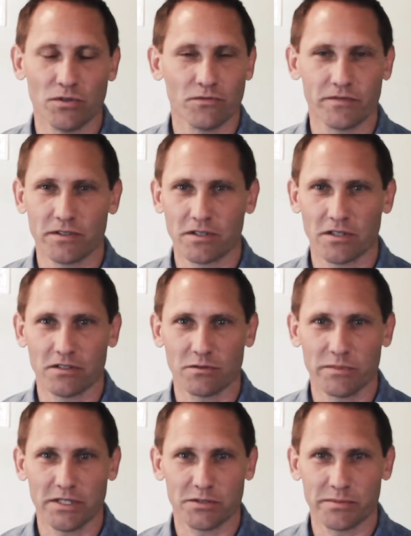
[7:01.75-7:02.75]
don't feel called
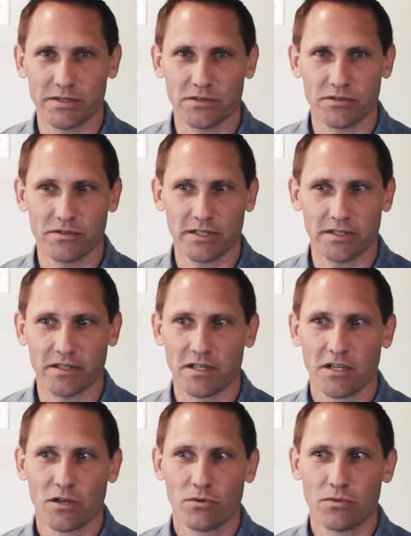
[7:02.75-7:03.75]
to be a spiritual director,
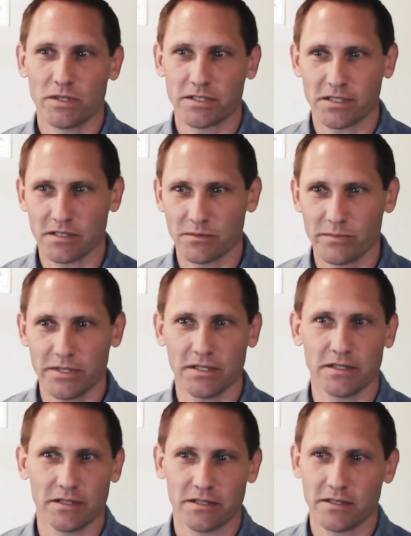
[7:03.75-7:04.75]
what it's going to
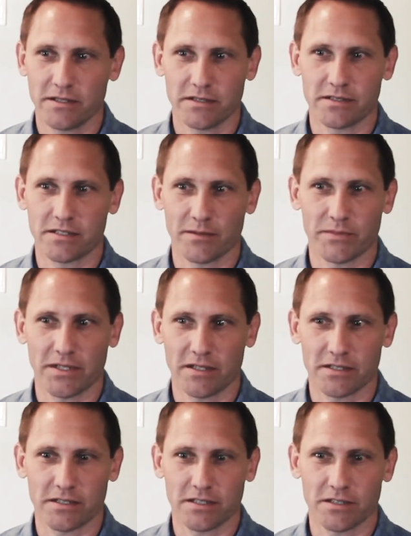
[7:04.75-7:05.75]
be is something
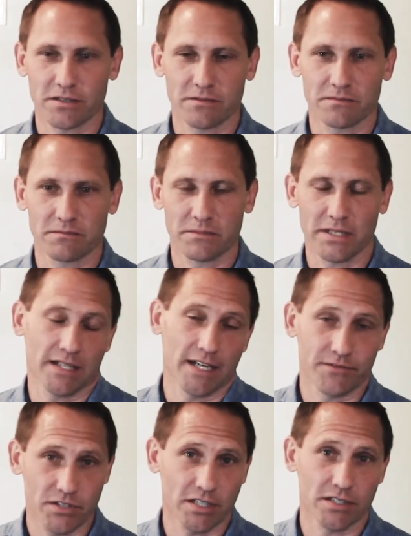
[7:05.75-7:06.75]
that's going to be
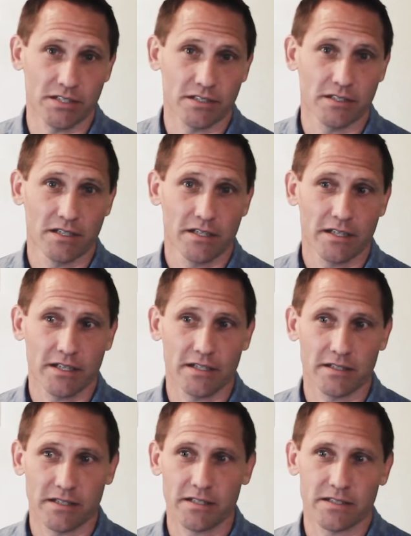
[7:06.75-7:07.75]
life-changing,
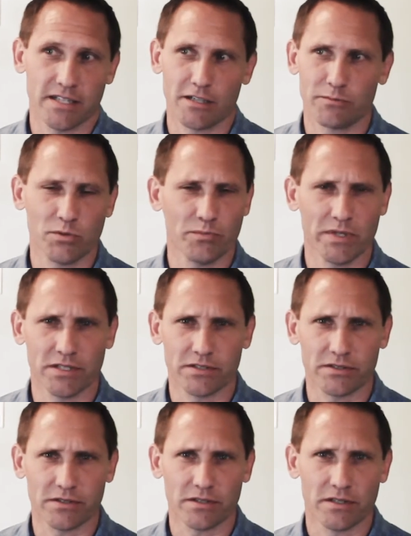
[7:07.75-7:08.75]
and to help you
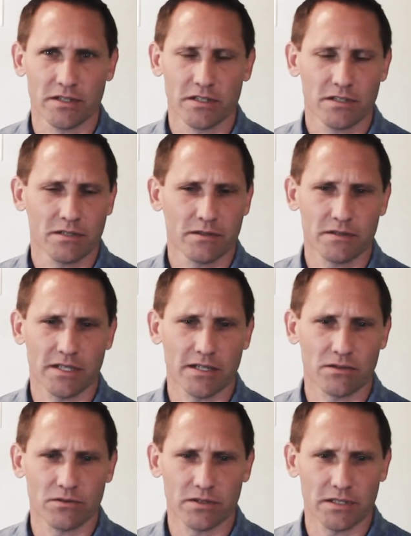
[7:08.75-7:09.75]
minister not
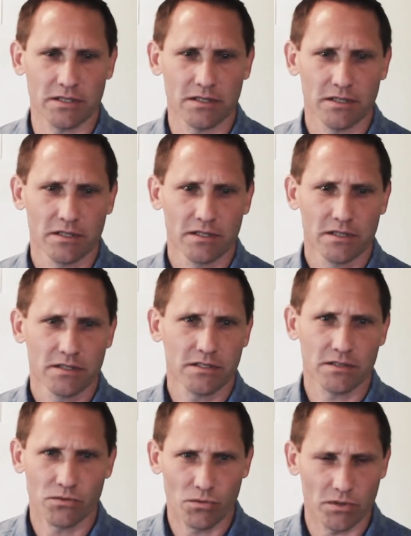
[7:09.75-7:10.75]
only
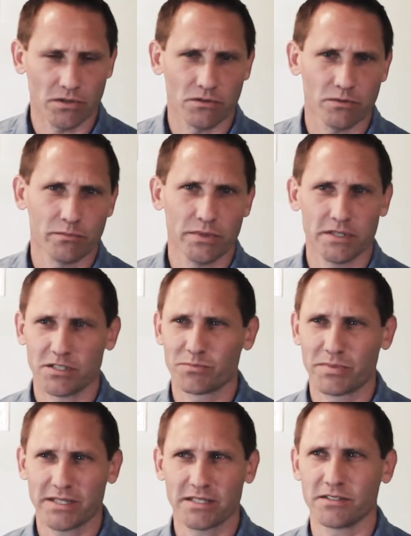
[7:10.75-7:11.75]
to the world, but
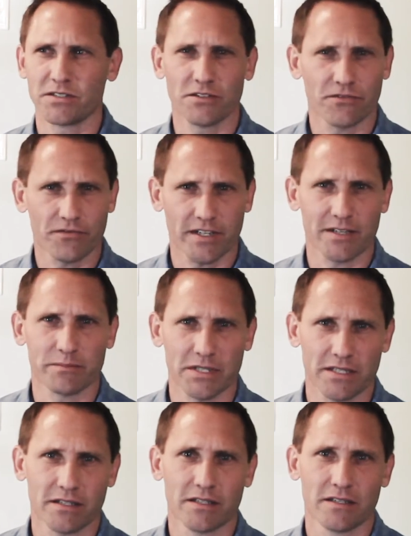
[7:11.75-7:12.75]
especially to your
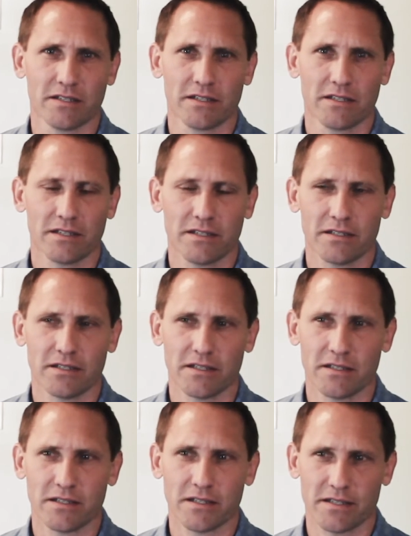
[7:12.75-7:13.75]
family.
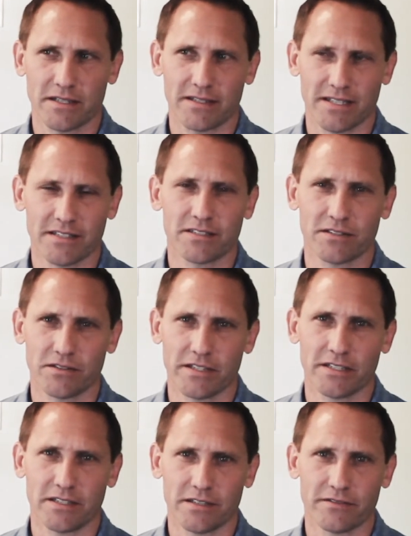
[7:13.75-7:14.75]
And I think that's the
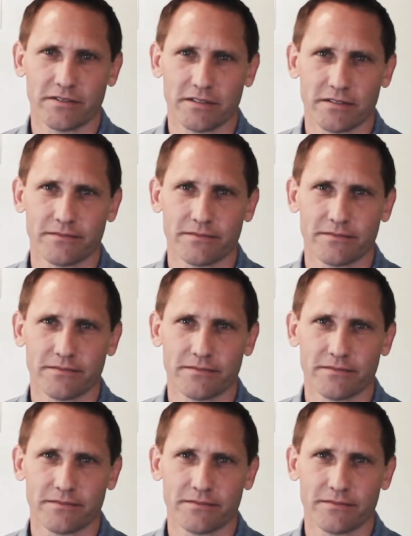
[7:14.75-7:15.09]
great gift.